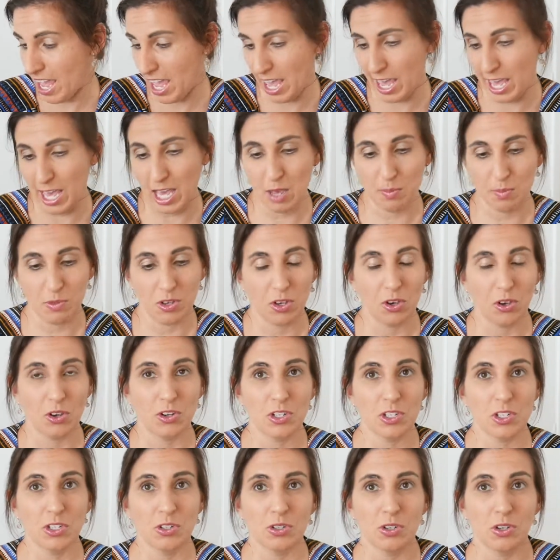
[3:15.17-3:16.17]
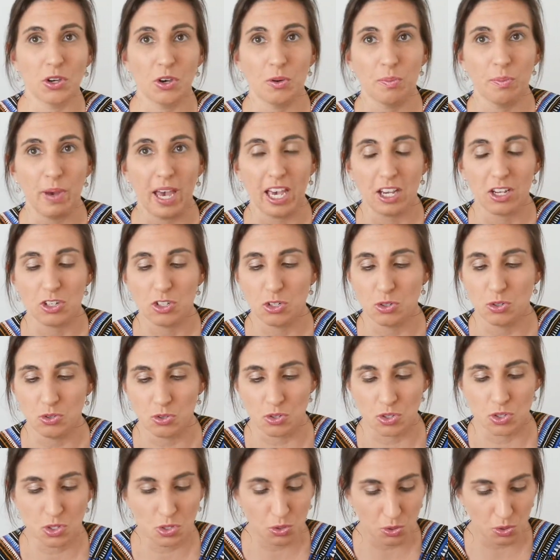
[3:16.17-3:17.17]
am going to go back to
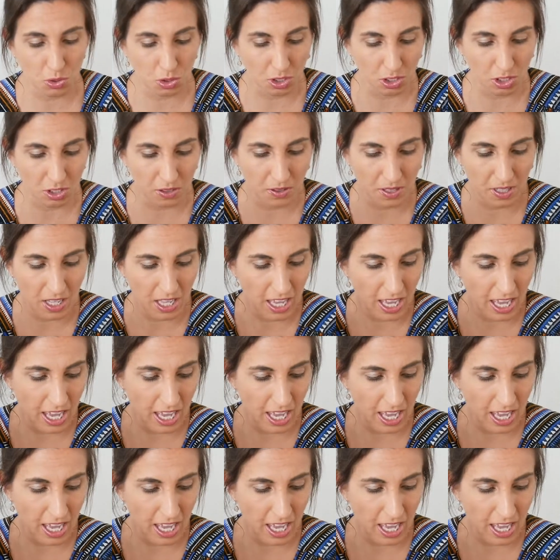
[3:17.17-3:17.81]
school